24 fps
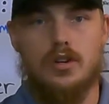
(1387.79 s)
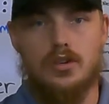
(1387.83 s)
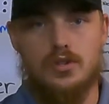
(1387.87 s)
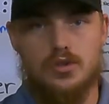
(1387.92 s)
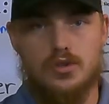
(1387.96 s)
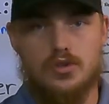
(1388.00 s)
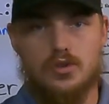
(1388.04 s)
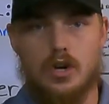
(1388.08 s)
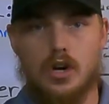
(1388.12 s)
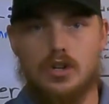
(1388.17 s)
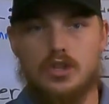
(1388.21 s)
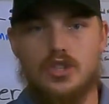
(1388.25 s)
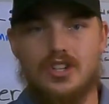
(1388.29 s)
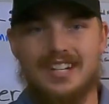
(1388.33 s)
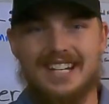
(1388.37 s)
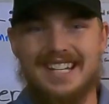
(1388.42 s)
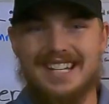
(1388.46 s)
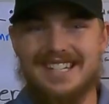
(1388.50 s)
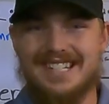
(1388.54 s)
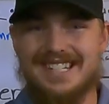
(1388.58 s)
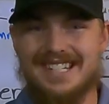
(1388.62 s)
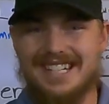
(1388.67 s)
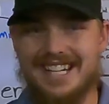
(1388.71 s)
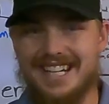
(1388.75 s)
construction
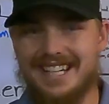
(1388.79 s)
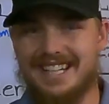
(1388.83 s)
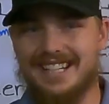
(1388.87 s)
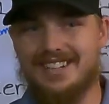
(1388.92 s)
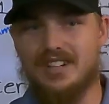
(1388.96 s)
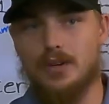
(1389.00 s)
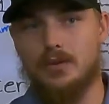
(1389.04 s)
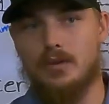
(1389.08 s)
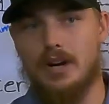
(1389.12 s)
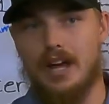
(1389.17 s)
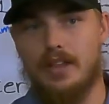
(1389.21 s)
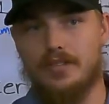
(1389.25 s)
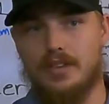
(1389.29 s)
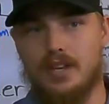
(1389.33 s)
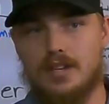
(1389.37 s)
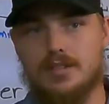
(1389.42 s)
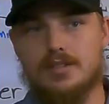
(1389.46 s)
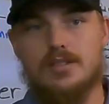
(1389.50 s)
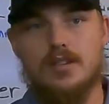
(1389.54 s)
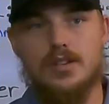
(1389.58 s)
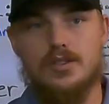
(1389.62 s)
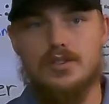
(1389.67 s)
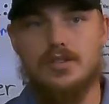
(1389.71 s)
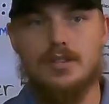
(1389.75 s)
is needed around
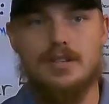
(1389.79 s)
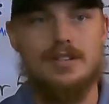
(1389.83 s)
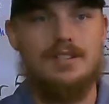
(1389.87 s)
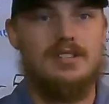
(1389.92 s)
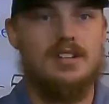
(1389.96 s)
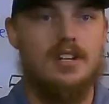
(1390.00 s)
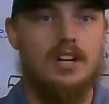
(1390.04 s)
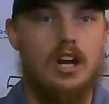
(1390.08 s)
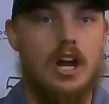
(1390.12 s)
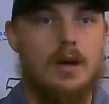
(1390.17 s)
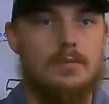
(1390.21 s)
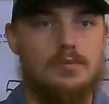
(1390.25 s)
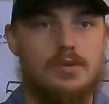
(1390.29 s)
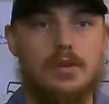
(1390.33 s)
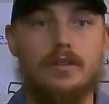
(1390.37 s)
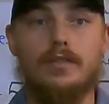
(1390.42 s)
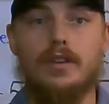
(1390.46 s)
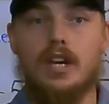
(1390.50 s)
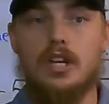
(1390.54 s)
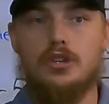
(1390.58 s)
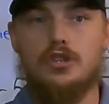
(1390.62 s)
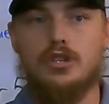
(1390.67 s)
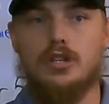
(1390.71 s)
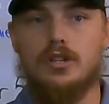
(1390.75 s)
this. It's just an
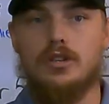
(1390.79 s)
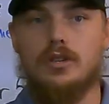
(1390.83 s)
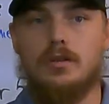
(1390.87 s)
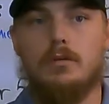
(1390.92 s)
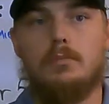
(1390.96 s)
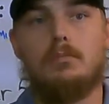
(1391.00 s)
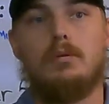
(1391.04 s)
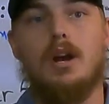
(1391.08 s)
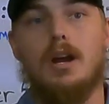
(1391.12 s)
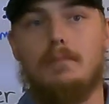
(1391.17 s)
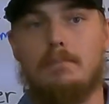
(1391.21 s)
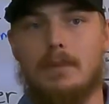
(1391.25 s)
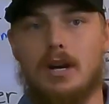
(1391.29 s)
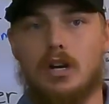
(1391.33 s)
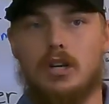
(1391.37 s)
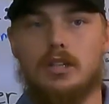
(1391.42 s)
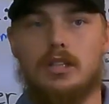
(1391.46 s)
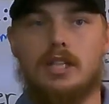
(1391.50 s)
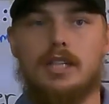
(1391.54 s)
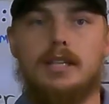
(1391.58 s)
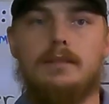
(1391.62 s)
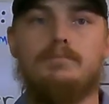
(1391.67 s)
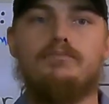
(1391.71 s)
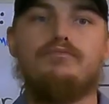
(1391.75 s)
observation
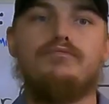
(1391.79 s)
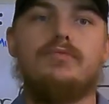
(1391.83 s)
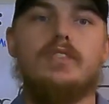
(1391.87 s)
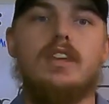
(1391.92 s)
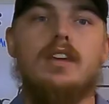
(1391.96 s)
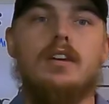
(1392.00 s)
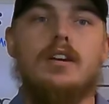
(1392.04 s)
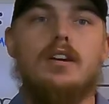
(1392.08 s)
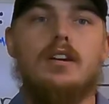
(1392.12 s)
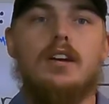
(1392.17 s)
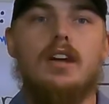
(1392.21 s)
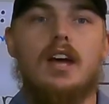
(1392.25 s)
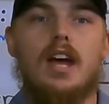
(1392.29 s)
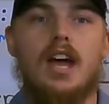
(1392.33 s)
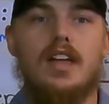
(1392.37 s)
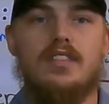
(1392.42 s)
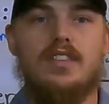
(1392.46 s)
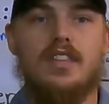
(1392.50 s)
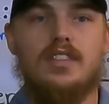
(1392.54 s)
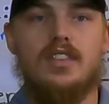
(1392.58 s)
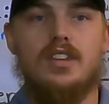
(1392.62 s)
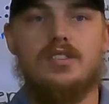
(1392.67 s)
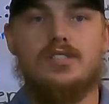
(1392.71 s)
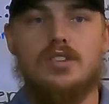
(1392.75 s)
primarily.
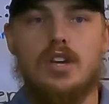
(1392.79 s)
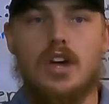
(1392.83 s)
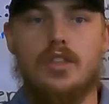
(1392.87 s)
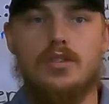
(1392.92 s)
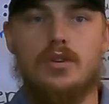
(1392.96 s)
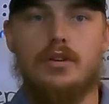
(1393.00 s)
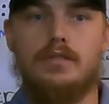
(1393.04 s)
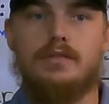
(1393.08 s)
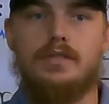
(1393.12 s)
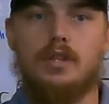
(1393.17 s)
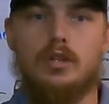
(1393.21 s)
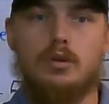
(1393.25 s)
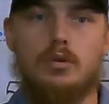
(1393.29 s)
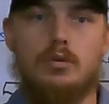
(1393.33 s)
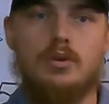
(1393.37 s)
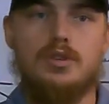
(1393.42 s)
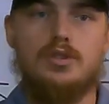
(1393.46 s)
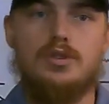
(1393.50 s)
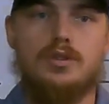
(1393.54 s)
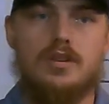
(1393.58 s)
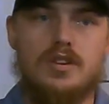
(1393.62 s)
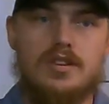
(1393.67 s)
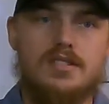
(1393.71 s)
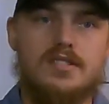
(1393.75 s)
And then this other view,
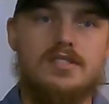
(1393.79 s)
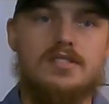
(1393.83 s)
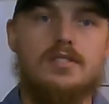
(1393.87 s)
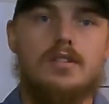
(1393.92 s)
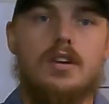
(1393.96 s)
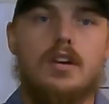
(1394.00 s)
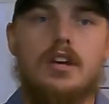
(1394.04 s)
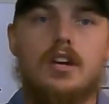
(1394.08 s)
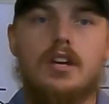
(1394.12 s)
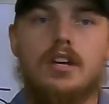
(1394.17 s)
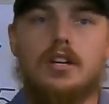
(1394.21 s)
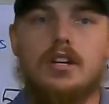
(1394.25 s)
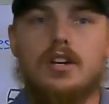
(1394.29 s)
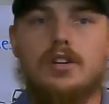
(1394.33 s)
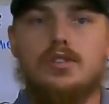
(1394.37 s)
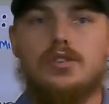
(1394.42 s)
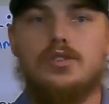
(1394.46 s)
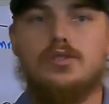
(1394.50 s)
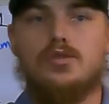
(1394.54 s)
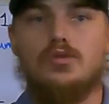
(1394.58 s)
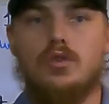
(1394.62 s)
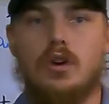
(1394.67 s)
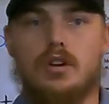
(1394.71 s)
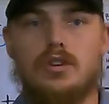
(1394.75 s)
which is
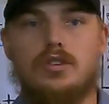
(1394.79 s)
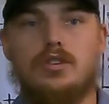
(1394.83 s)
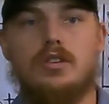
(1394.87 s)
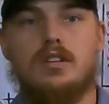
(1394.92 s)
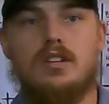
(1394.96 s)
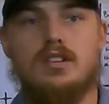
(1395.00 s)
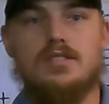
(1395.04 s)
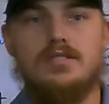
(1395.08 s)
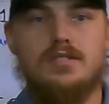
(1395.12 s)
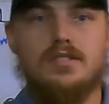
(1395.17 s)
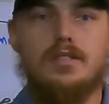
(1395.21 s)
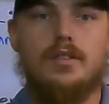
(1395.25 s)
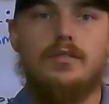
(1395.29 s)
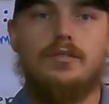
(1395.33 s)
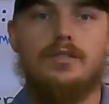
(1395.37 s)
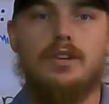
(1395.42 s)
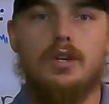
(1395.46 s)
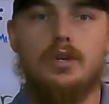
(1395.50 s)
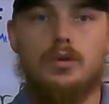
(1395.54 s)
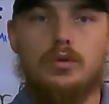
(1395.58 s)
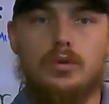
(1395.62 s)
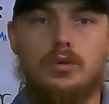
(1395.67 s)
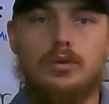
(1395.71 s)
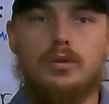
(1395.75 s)
constructionist
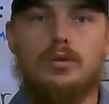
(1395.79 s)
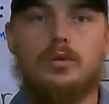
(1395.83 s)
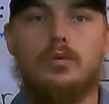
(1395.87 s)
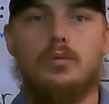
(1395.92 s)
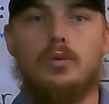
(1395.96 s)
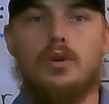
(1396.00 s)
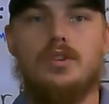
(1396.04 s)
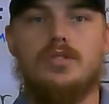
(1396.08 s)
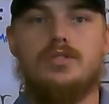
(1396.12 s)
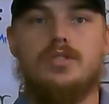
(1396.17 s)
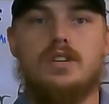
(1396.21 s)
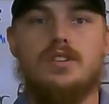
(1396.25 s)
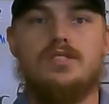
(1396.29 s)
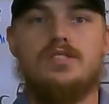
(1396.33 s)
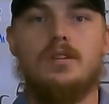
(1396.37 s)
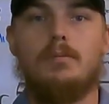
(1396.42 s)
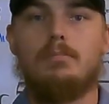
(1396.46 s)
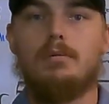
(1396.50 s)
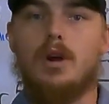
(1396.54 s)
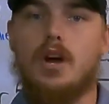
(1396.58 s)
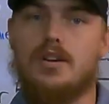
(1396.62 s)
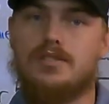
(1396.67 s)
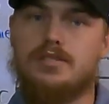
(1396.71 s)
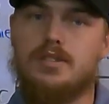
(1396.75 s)
view, which is
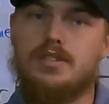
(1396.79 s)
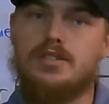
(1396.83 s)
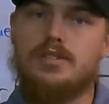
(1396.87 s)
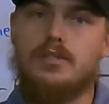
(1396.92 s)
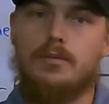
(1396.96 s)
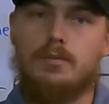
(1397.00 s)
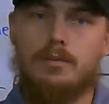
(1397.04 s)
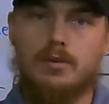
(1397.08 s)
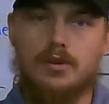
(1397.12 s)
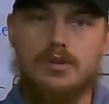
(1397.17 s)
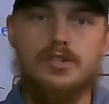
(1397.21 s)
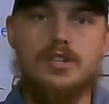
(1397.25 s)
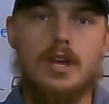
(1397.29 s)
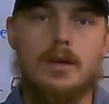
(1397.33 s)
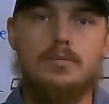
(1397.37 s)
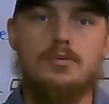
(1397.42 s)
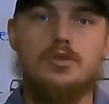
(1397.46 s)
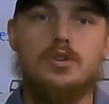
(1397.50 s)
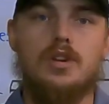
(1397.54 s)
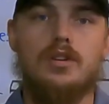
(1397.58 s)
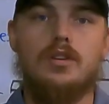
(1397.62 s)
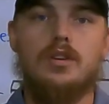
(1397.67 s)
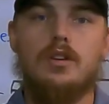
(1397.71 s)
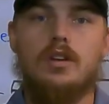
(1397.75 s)
the process of
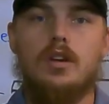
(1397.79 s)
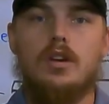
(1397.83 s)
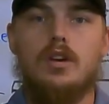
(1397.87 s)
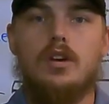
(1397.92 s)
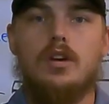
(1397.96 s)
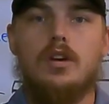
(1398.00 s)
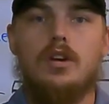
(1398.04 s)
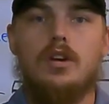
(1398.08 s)
perception,